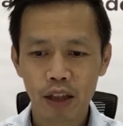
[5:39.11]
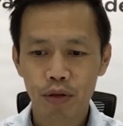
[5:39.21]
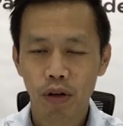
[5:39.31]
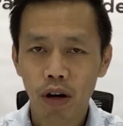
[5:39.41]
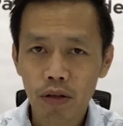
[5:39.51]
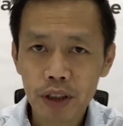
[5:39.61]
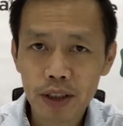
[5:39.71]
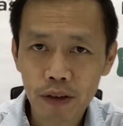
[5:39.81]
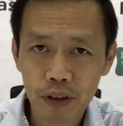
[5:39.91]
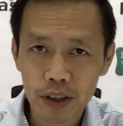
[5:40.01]
Through all these
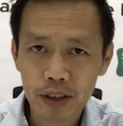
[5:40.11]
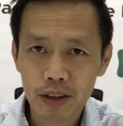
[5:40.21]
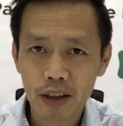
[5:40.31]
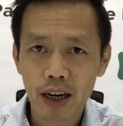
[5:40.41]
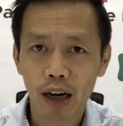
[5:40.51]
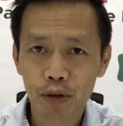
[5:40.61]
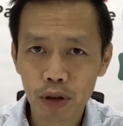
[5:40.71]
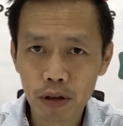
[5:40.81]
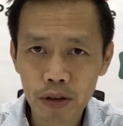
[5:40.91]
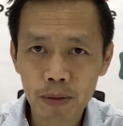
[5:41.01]
efforts, our
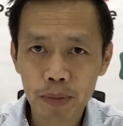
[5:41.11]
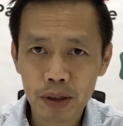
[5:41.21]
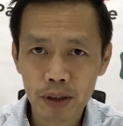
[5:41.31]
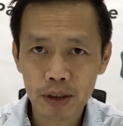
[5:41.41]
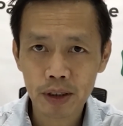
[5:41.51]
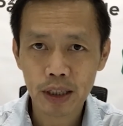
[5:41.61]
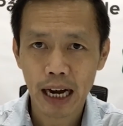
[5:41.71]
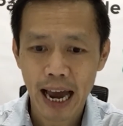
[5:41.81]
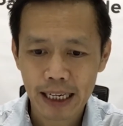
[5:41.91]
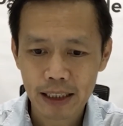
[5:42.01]
tourism businesses are
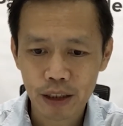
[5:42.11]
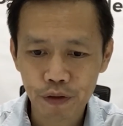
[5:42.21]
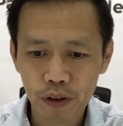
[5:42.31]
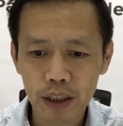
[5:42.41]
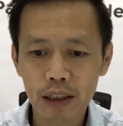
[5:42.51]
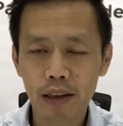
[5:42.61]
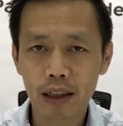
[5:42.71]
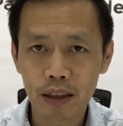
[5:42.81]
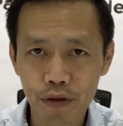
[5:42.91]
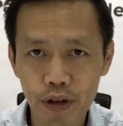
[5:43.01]
actively
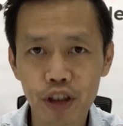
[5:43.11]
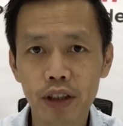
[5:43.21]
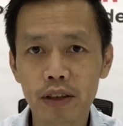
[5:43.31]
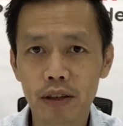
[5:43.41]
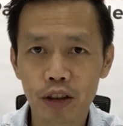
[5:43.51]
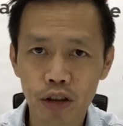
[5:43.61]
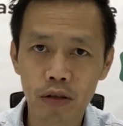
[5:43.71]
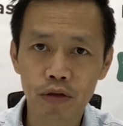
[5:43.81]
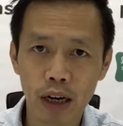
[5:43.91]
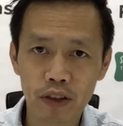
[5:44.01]
leveraging digital
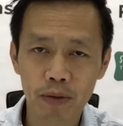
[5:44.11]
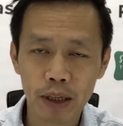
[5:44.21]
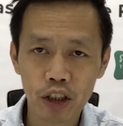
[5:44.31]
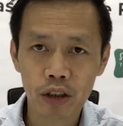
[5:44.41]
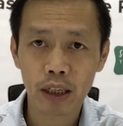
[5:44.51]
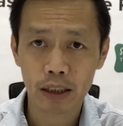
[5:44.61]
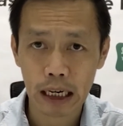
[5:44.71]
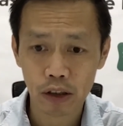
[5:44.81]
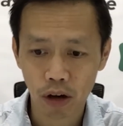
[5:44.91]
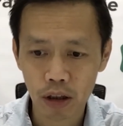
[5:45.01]
transformation and
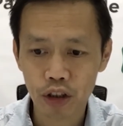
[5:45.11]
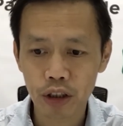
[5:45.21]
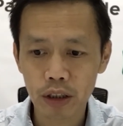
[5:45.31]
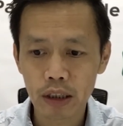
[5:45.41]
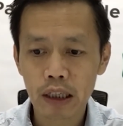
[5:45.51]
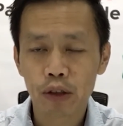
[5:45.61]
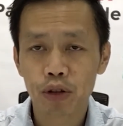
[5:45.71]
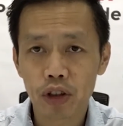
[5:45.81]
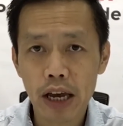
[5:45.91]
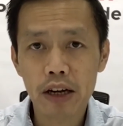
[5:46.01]
technology to
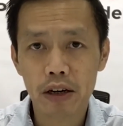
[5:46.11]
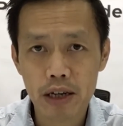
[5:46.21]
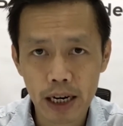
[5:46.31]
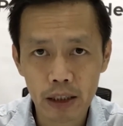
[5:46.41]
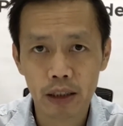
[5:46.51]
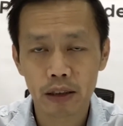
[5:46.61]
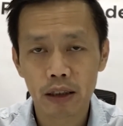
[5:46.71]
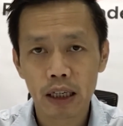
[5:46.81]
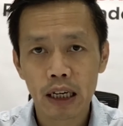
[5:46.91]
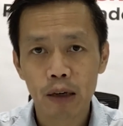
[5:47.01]
stay connected
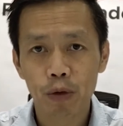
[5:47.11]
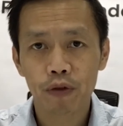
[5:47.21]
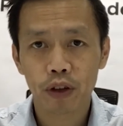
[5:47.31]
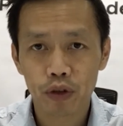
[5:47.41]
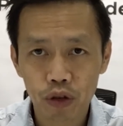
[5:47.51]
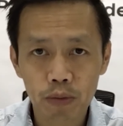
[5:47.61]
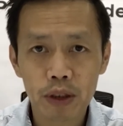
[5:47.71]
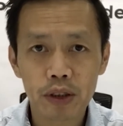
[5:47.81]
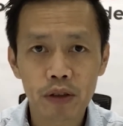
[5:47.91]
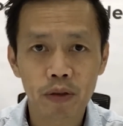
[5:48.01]
with
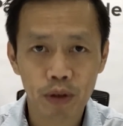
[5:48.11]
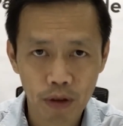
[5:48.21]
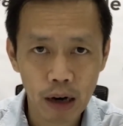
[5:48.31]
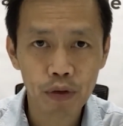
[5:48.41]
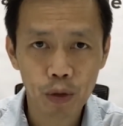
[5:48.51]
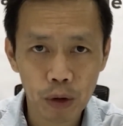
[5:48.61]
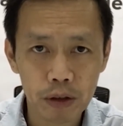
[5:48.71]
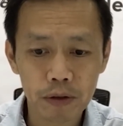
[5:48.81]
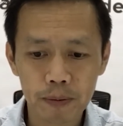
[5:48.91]
consumers from around the world.